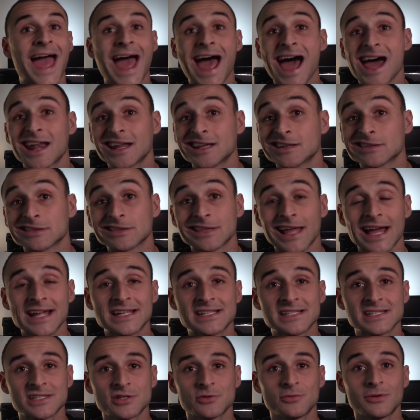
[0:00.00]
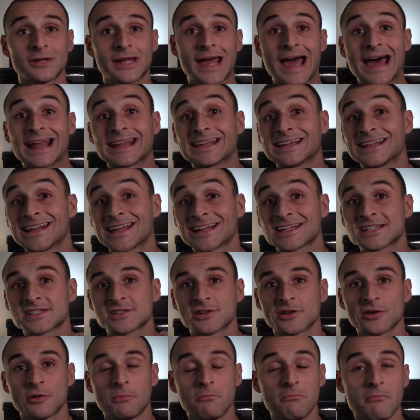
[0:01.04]
Adding lights to it, adding an
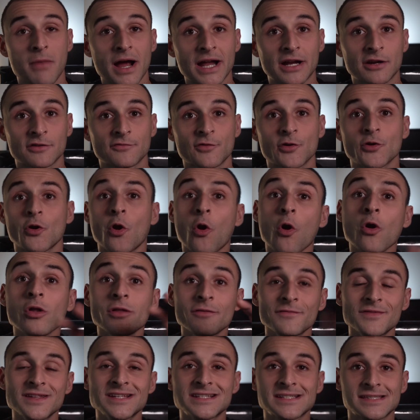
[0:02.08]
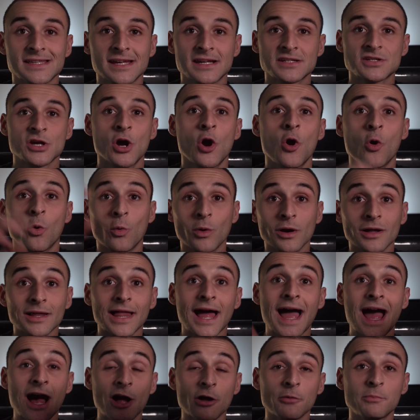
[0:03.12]
external microphone, all of these things will
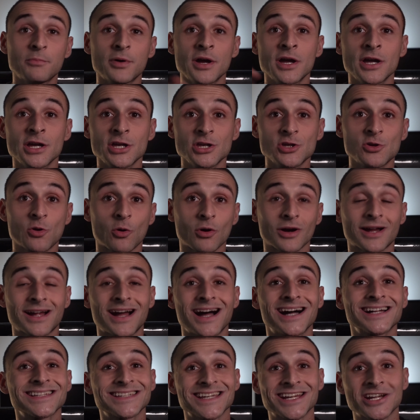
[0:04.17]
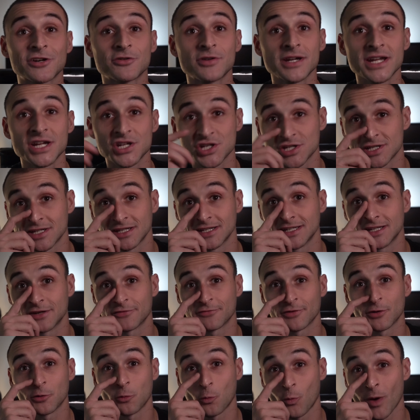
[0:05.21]
help your content creation in
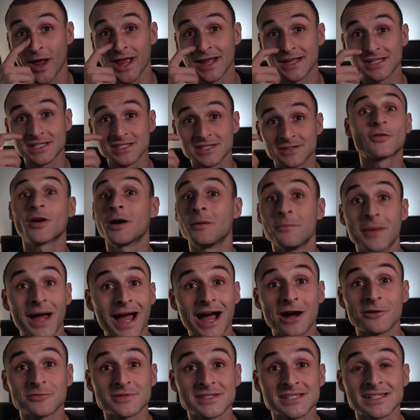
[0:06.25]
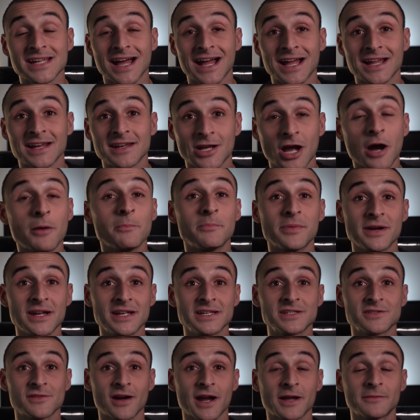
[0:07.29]
different ways from outside
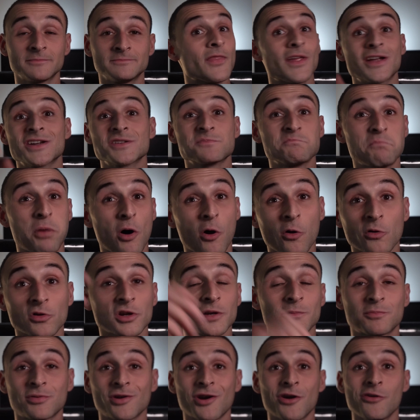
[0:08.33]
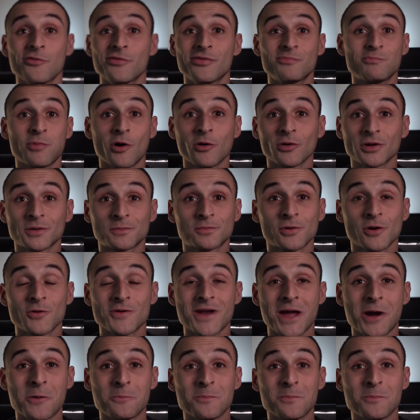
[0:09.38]
companies, right? There's Polar Pro. Polar Pro now